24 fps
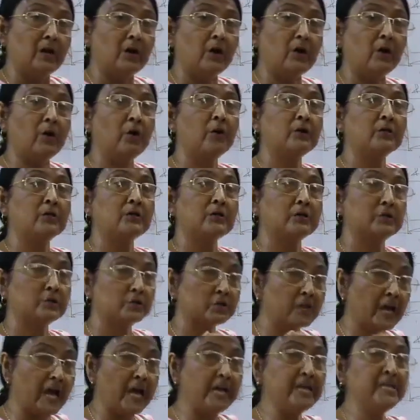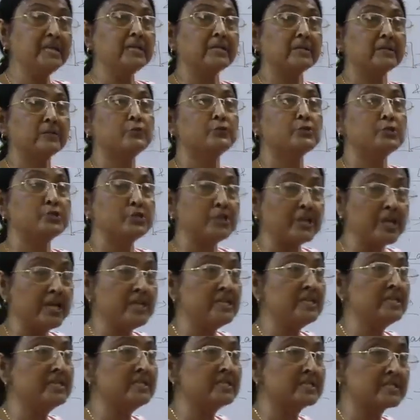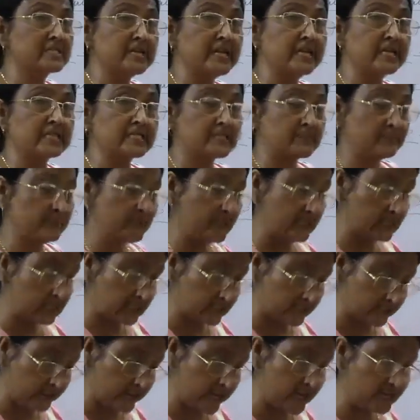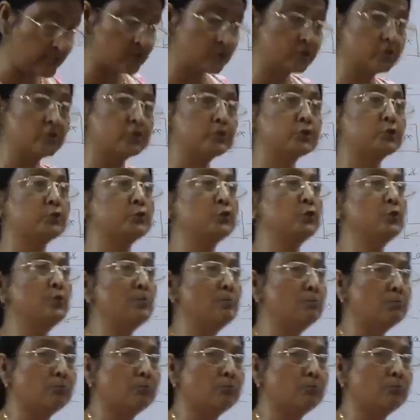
or trying to change its states means rest to